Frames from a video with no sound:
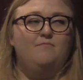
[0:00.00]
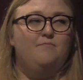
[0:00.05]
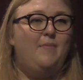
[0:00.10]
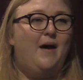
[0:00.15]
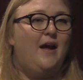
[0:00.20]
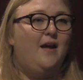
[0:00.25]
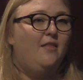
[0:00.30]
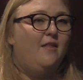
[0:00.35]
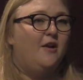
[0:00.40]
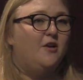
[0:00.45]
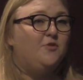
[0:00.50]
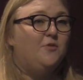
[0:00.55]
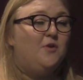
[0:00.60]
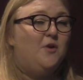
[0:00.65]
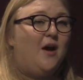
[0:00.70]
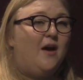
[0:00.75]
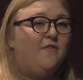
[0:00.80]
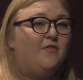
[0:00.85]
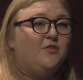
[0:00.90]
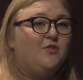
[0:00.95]
by and large, when you
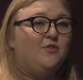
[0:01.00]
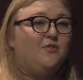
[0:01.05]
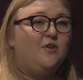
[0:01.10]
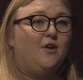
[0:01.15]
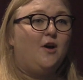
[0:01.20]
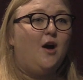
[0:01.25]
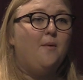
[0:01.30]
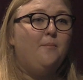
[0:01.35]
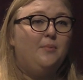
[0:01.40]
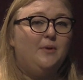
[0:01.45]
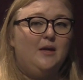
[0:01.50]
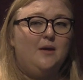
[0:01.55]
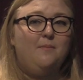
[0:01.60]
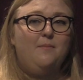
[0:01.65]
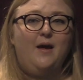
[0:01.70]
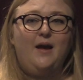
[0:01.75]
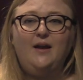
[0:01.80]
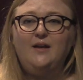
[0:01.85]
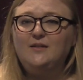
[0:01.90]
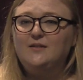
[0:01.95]
have a company in
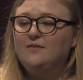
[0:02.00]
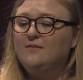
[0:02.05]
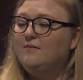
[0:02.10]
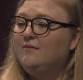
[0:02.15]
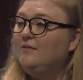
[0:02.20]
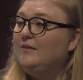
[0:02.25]
mind.